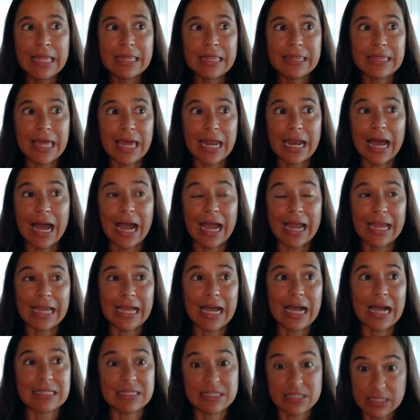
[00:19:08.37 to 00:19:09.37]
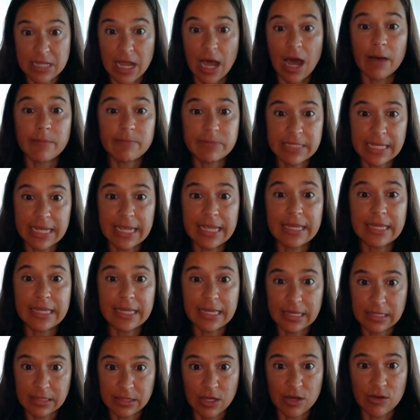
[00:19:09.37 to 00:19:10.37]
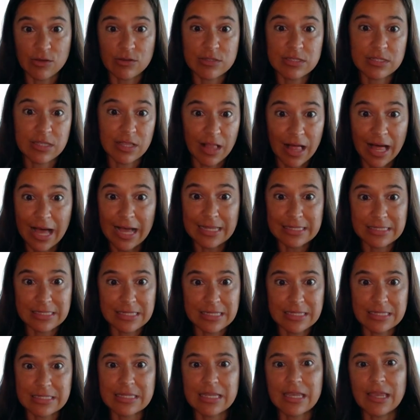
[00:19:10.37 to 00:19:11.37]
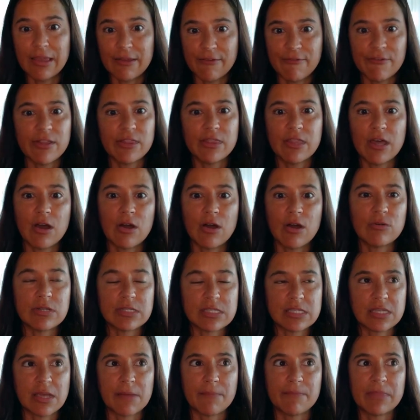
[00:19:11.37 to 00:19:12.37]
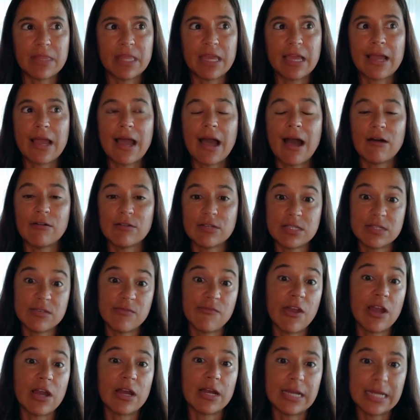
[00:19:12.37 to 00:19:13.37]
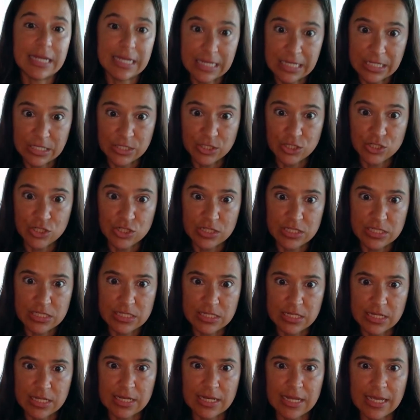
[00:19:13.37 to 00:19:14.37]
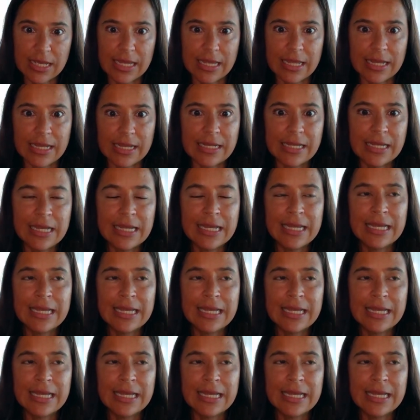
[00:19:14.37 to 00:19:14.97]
that I stopped taking those classes, even though it was something I was very interested in.